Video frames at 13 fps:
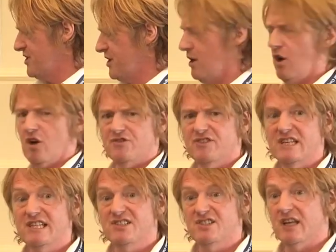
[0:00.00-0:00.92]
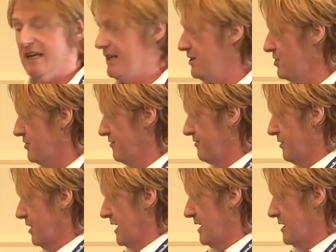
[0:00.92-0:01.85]
It's hard these days to
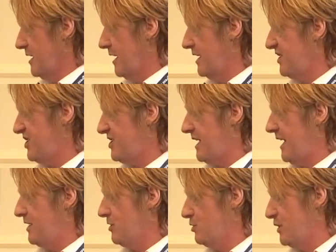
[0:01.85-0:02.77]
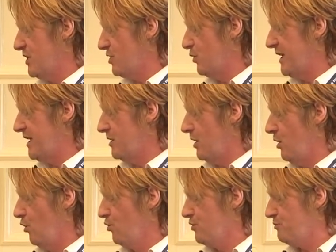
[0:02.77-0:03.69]
find a standard which we can
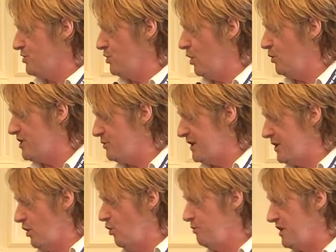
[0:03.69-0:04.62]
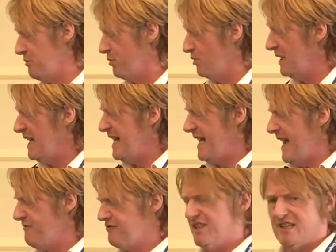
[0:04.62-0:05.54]
hold to which we can hold people.
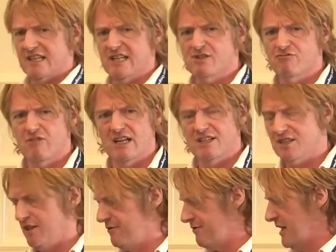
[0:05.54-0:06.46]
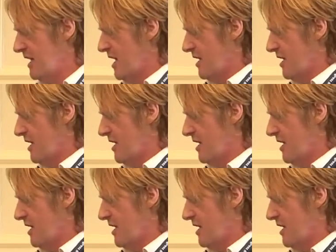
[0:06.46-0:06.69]
Everything is relative.